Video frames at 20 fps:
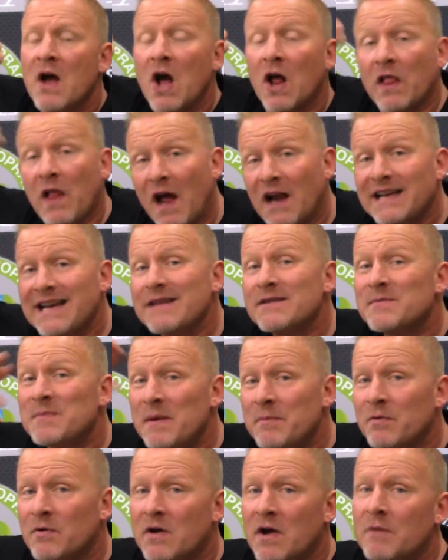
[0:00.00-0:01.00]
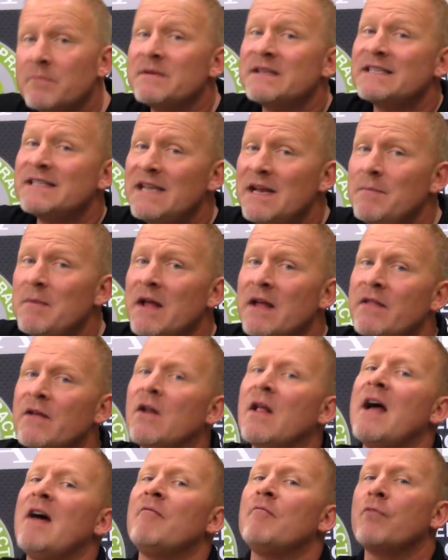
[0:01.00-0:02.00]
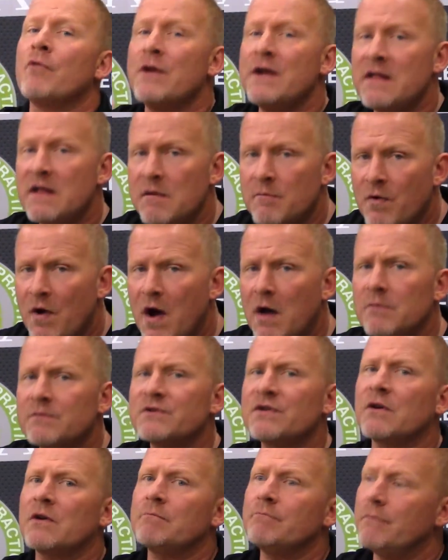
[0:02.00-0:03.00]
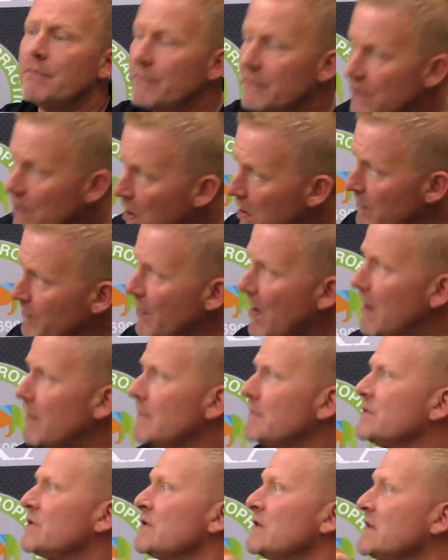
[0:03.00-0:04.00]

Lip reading: a lot of times people come to see me and they'll have breathing problems or lung problems or